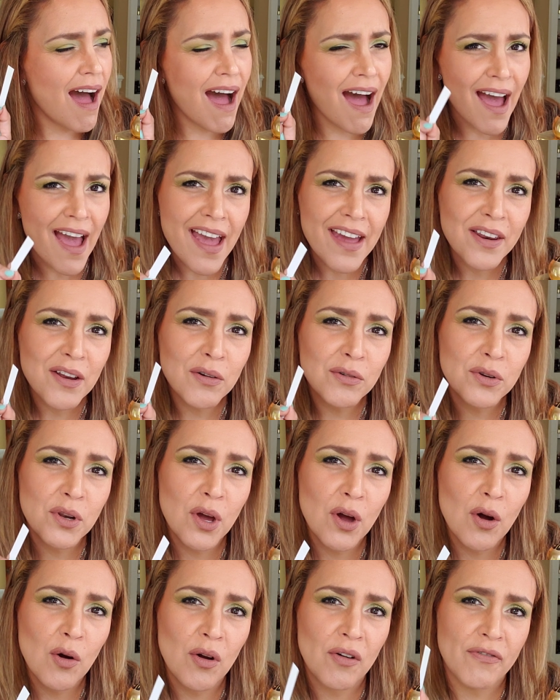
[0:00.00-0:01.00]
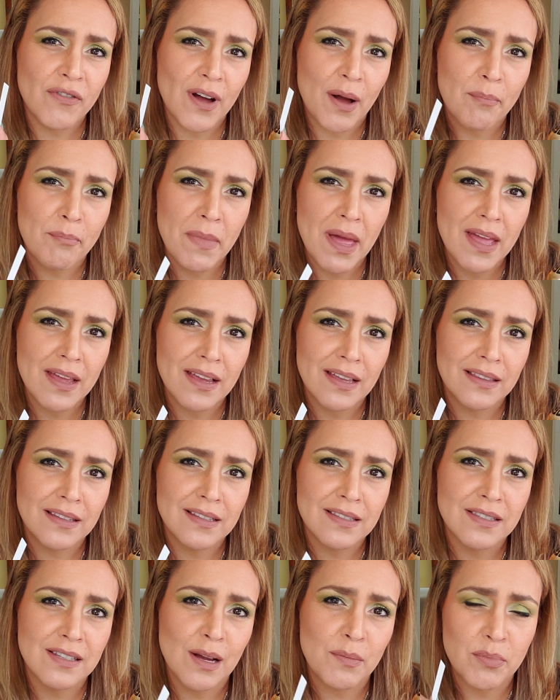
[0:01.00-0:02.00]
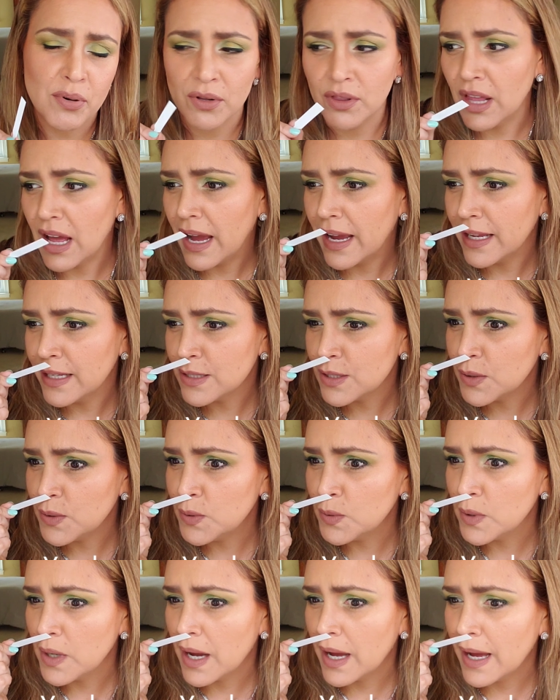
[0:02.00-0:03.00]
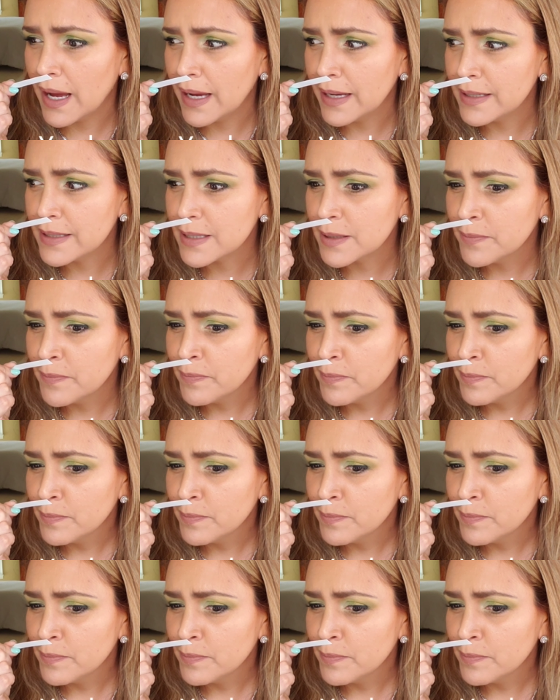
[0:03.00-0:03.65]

I don't know if I'm making this up or lying to you guys.